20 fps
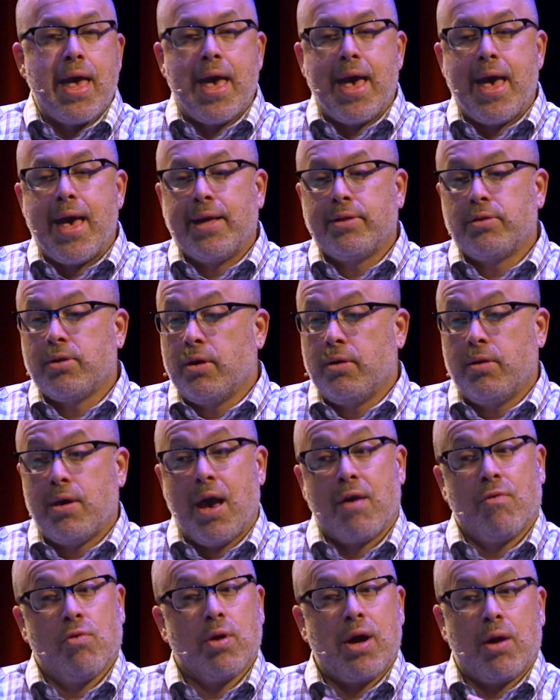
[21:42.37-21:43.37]
And
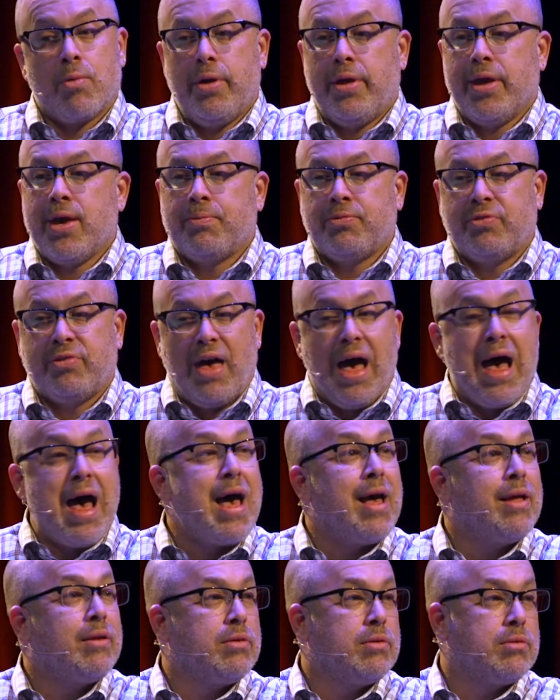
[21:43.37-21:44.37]
everyone got really
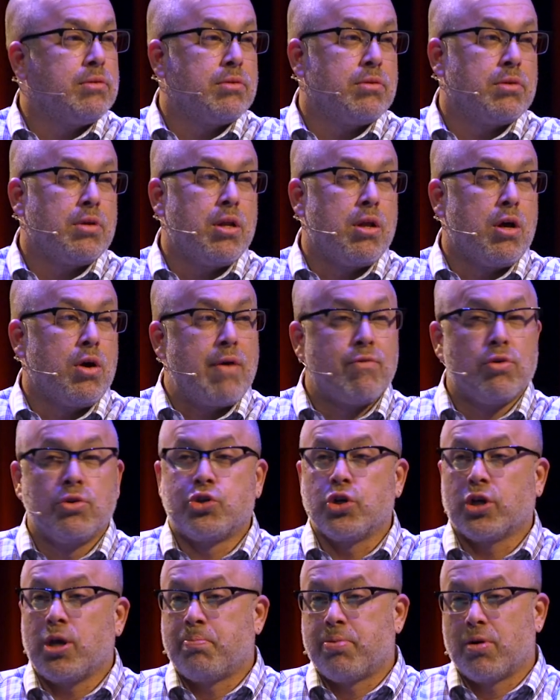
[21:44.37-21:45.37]
upset, and, you know,
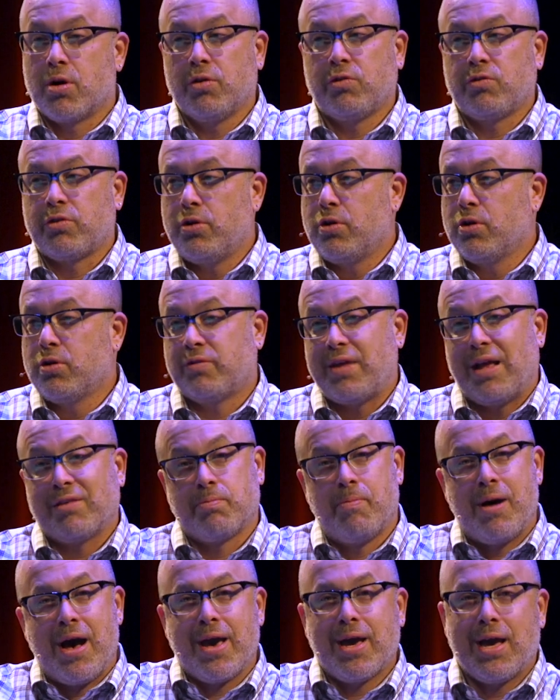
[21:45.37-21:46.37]
everyone took it personal, because
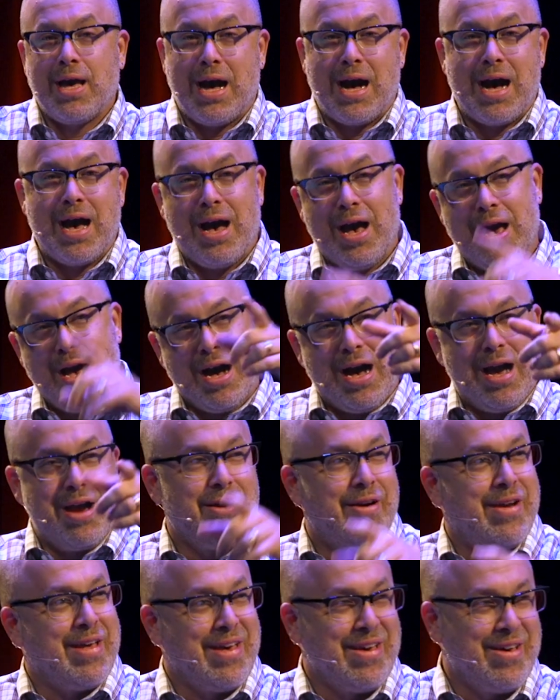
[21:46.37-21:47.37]
that's my guy, I
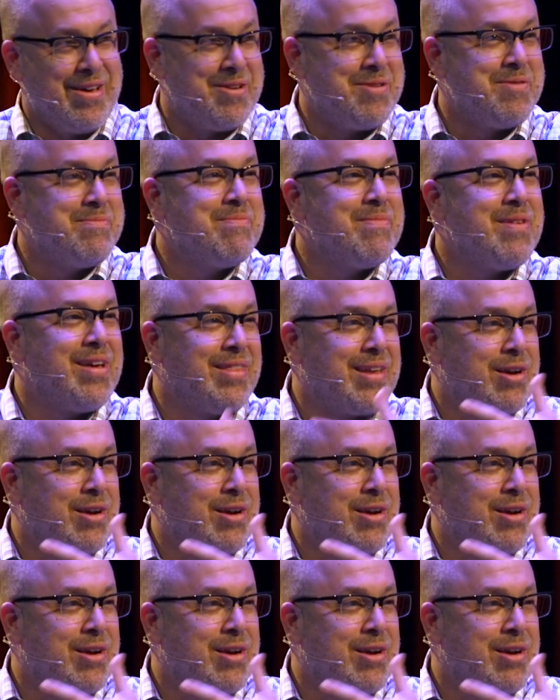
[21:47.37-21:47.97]
hired him,